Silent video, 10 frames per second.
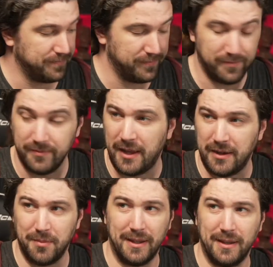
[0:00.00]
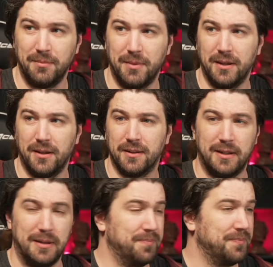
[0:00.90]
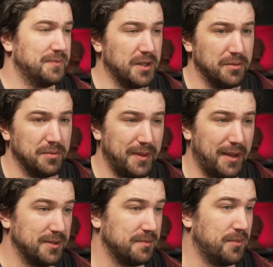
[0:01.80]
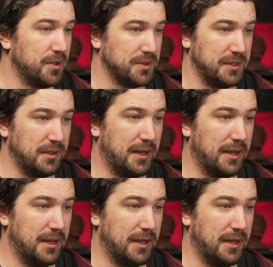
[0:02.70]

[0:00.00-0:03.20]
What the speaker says: I don't make any money on GitHub, so that was mostly a lie.